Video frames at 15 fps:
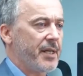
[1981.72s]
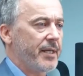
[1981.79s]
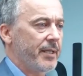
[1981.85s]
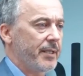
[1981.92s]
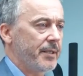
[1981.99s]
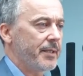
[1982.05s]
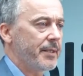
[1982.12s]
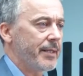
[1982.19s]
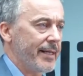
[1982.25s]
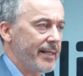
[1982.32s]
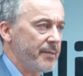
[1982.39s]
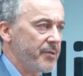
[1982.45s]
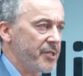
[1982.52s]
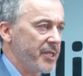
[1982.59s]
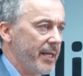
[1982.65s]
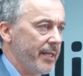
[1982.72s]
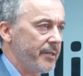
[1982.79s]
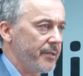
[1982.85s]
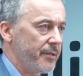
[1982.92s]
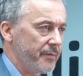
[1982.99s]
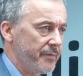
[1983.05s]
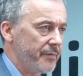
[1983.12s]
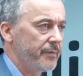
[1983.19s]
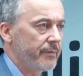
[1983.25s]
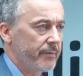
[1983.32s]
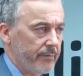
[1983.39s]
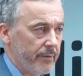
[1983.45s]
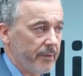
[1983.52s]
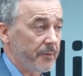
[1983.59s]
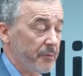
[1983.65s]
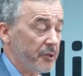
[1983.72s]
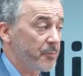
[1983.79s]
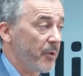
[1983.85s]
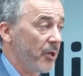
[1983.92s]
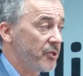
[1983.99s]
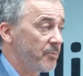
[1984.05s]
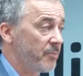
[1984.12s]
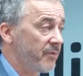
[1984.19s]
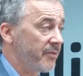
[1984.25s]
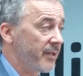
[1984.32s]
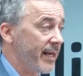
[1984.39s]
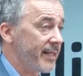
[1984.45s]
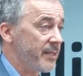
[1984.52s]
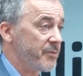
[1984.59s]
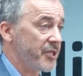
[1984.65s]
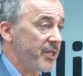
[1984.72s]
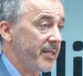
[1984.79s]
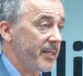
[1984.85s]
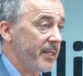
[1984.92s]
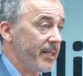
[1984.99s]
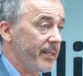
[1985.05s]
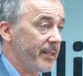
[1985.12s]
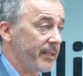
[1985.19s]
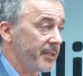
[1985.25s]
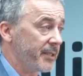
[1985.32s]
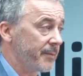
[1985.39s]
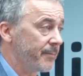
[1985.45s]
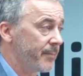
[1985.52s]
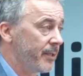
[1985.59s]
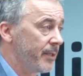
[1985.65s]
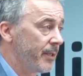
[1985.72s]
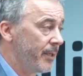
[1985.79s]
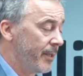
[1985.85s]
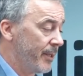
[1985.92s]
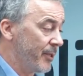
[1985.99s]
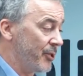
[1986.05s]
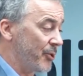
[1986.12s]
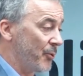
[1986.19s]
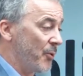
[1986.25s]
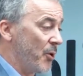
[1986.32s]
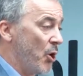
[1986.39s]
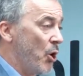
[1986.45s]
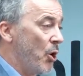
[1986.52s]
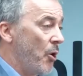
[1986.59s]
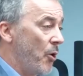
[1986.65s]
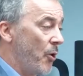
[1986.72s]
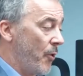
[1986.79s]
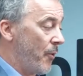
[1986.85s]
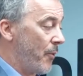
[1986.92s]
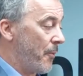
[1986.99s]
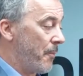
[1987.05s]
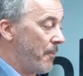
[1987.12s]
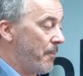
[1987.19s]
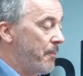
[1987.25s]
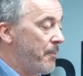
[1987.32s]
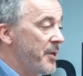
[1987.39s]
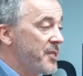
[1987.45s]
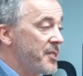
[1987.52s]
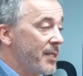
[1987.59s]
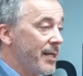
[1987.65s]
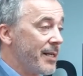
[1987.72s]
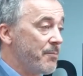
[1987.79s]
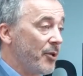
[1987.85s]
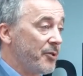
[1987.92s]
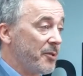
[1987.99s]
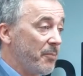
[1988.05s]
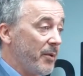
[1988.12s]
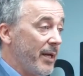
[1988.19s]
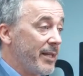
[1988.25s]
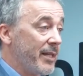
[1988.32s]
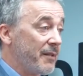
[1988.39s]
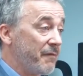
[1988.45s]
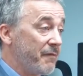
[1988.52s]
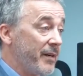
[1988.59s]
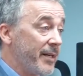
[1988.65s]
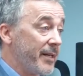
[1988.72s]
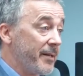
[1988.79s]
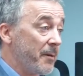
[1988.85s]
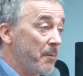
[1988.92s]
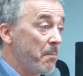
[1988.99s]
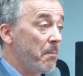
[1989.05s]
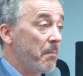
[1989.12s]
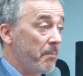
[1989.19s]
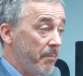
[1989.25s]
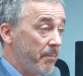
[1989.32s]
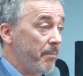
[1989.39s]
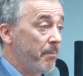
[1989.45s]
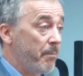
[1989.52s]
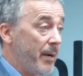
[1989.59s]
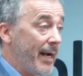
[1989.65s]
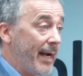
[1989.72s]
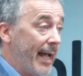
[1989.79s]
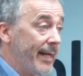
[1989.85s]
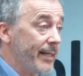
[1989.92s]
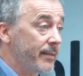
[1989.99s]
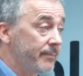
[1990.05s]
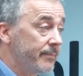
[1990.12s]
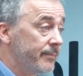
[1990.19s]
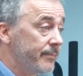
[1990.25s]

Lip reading: killed 90% of, or are responsible for 90% of the killings. So basically multiply that figure by 9